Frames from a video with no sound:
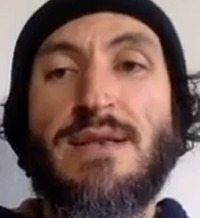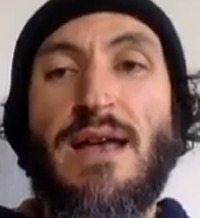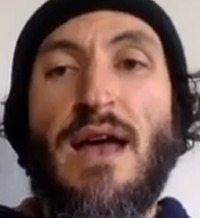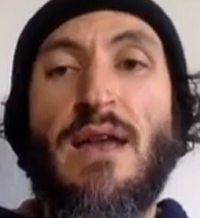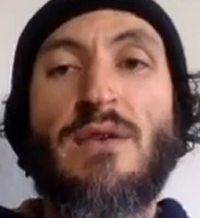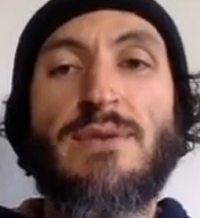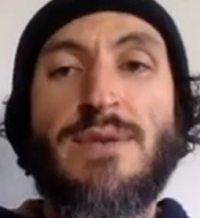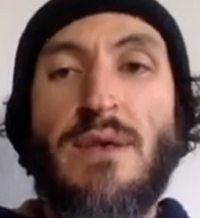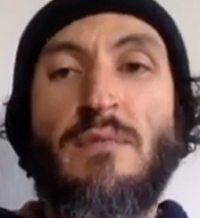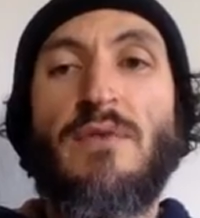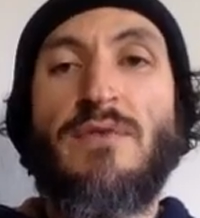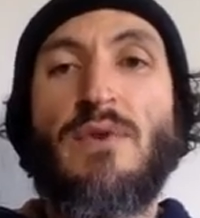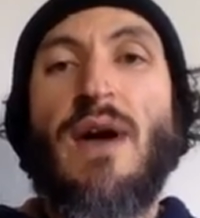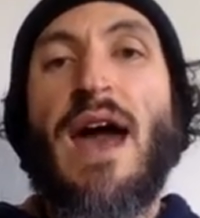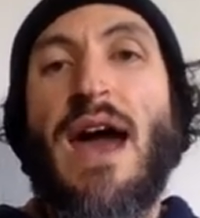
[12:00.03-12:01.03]
Like, I know some
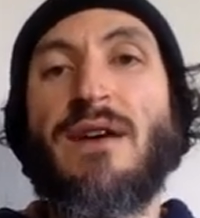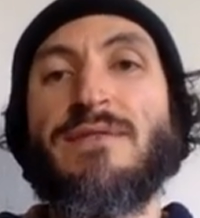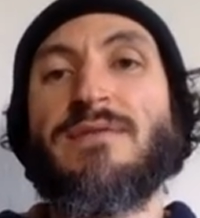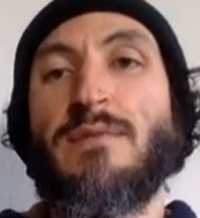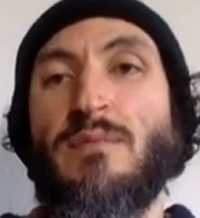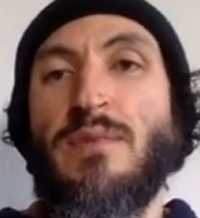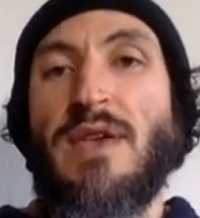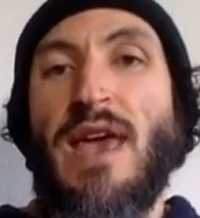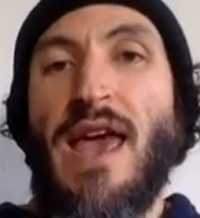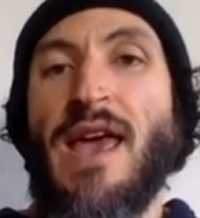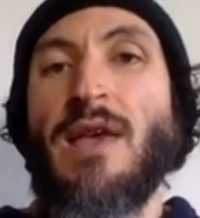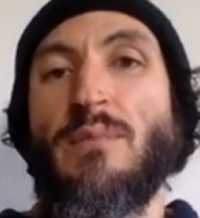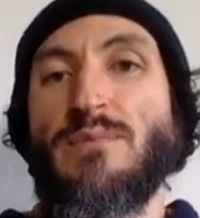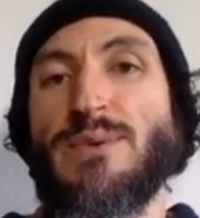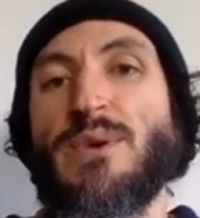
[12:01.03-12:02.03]
of you have some
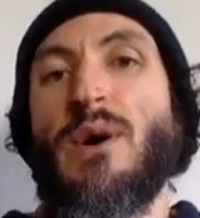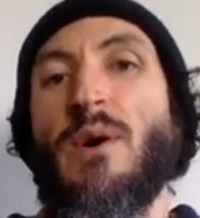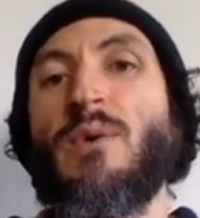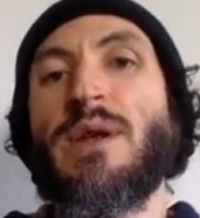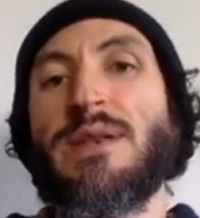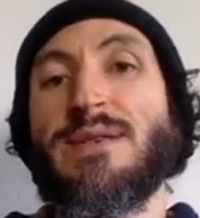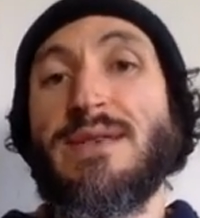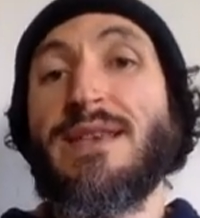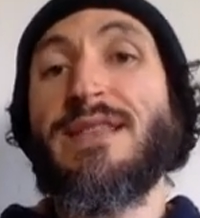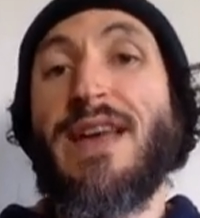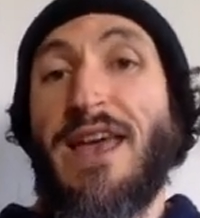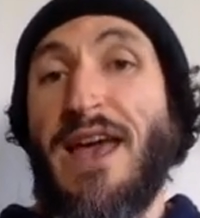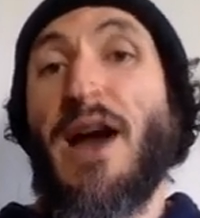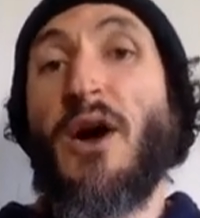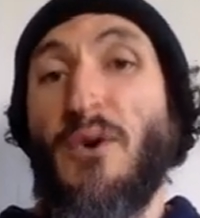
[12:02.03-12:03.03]
game, so I want to see
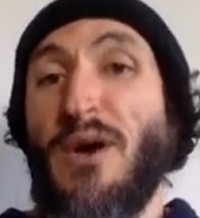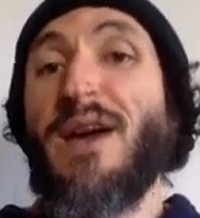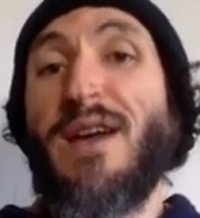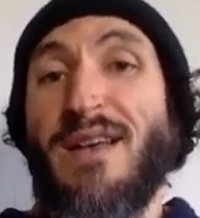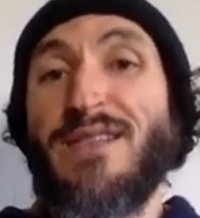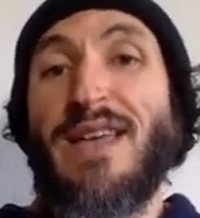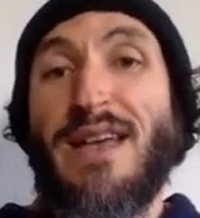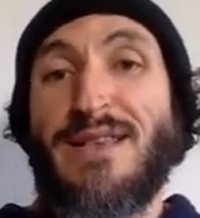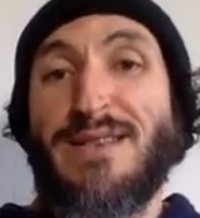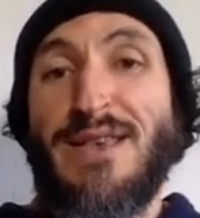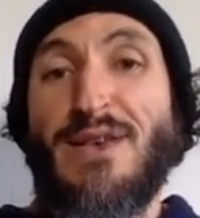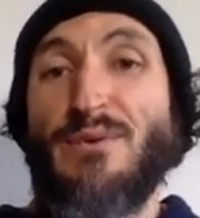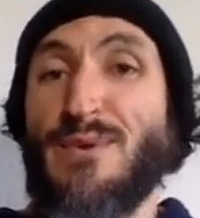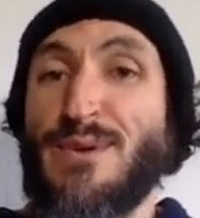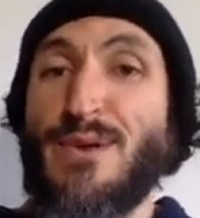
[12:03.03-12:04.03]

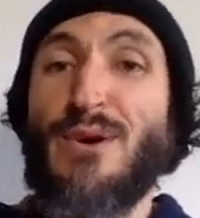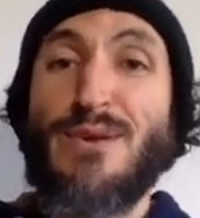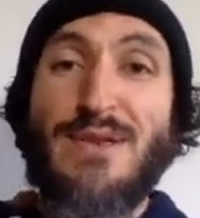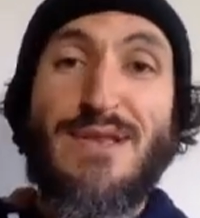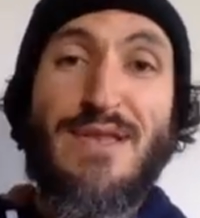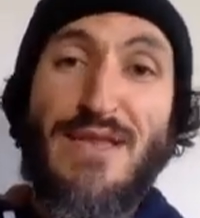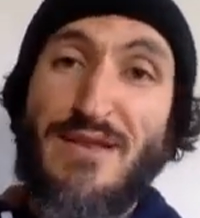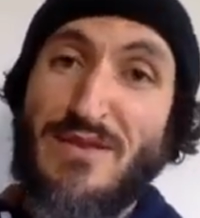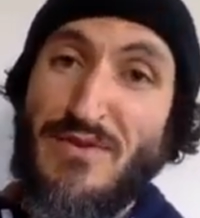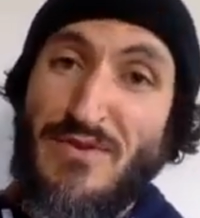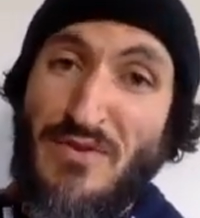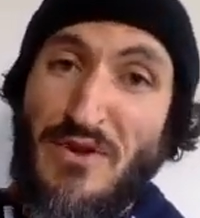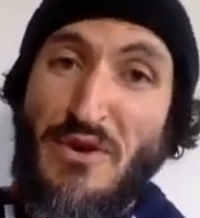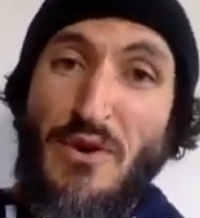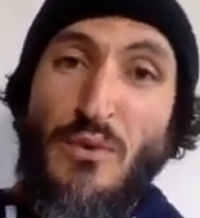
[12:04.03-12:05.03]
see your results
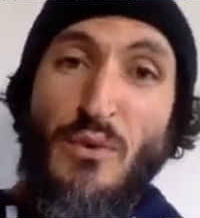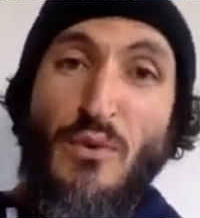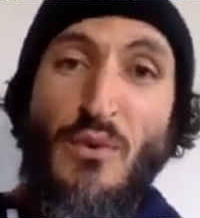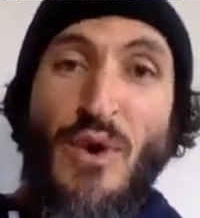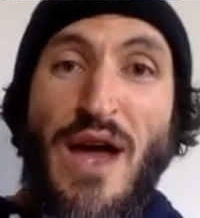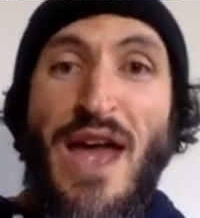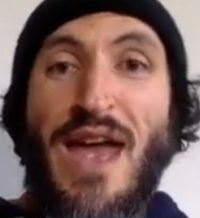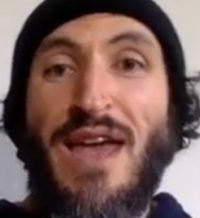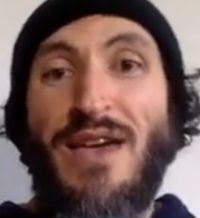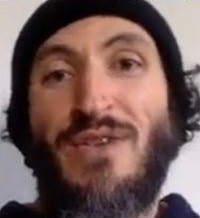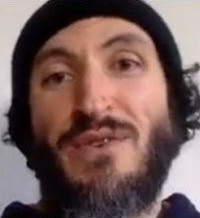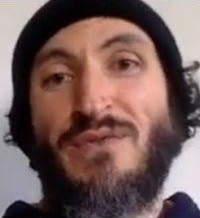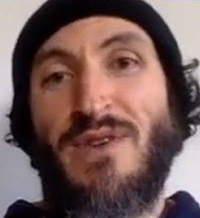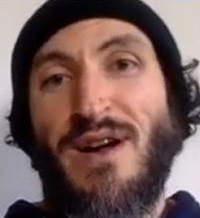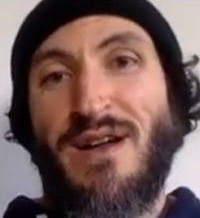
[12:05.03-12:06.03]
go way
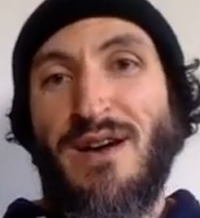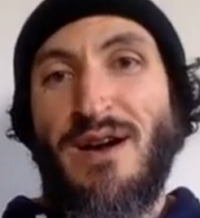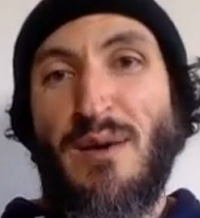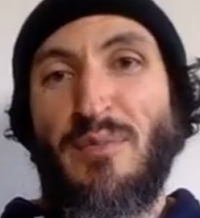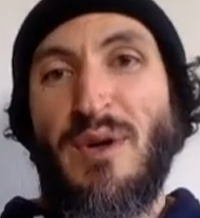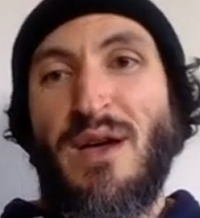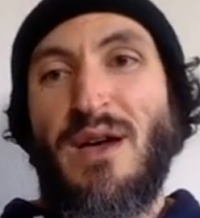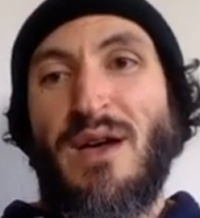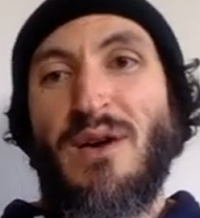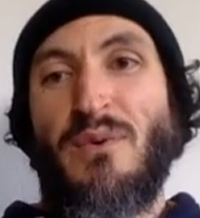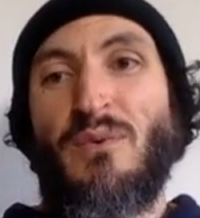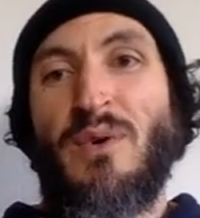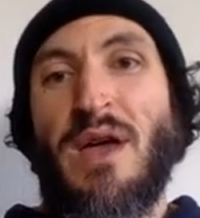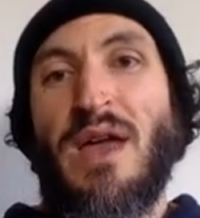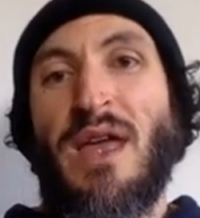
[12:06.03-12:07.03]
the fuck up
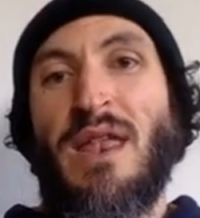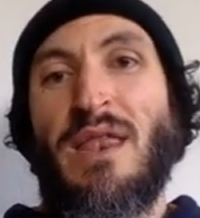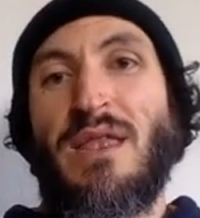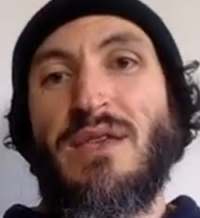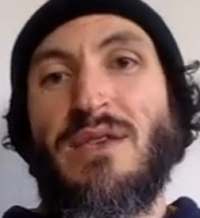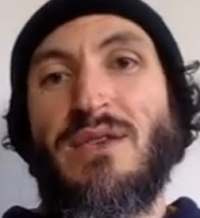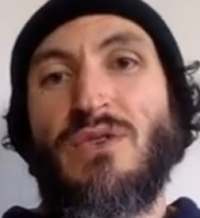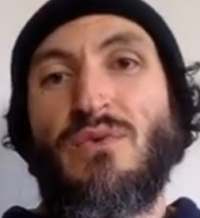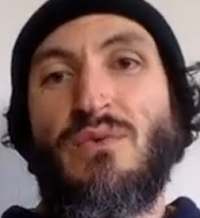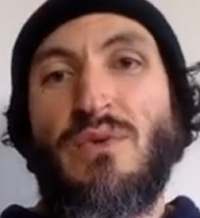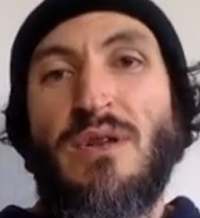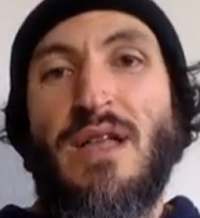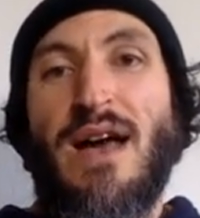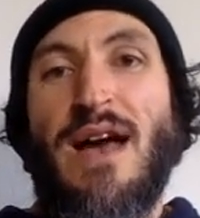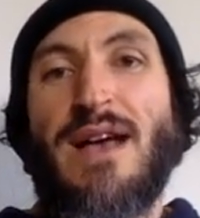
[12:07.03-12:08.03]
when you
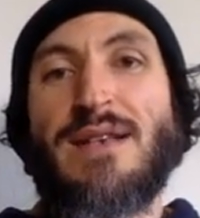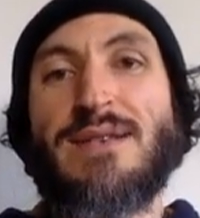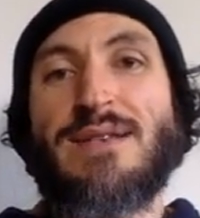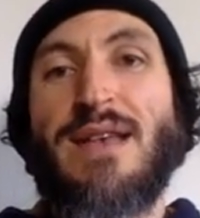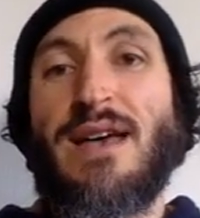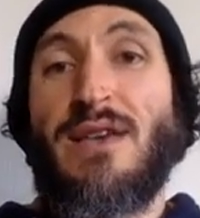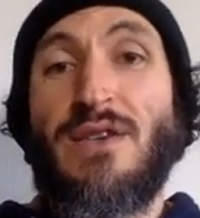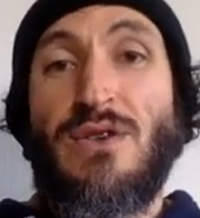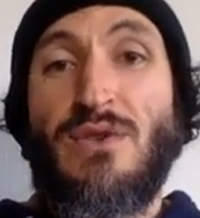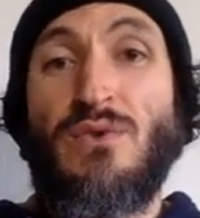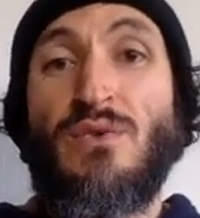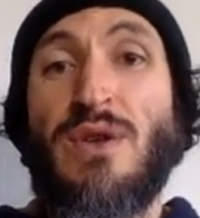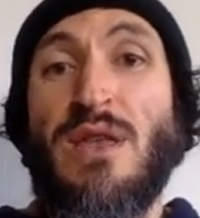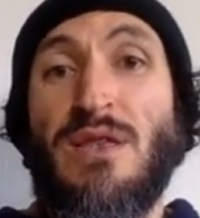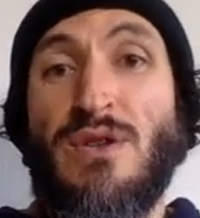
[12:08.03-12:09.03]
realize
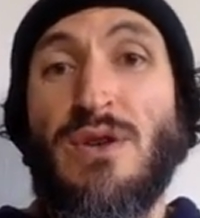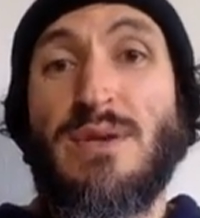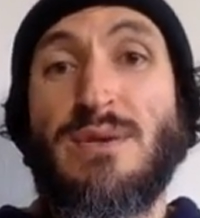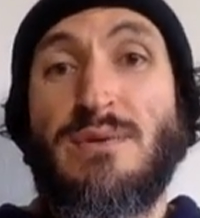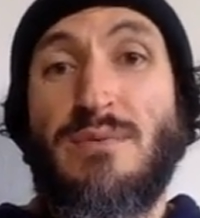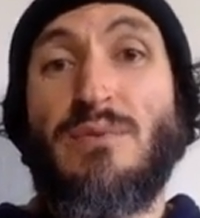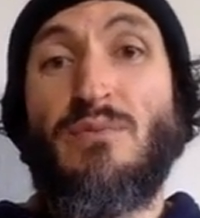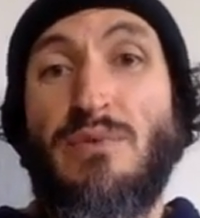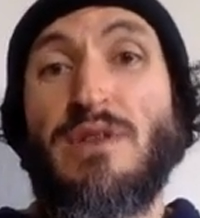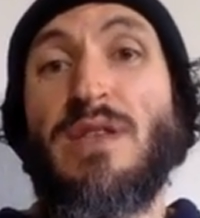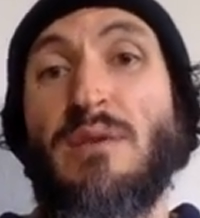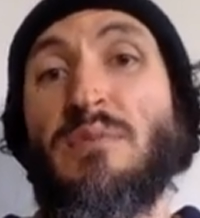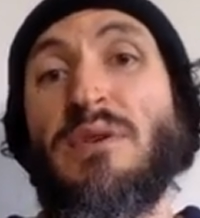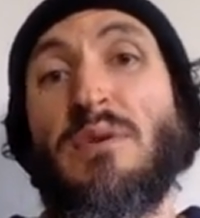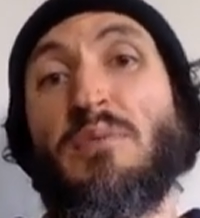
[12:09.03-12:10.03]
you can just
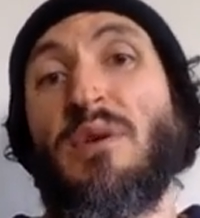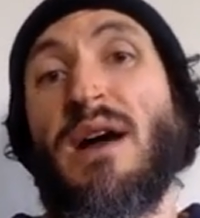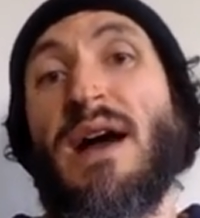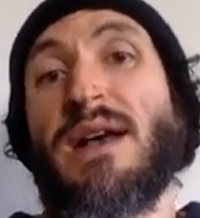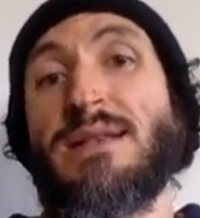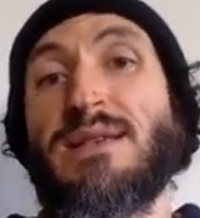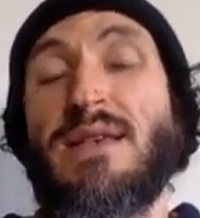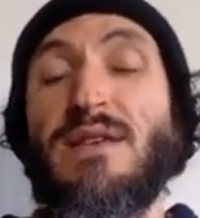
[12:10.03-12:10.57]
really be the prize.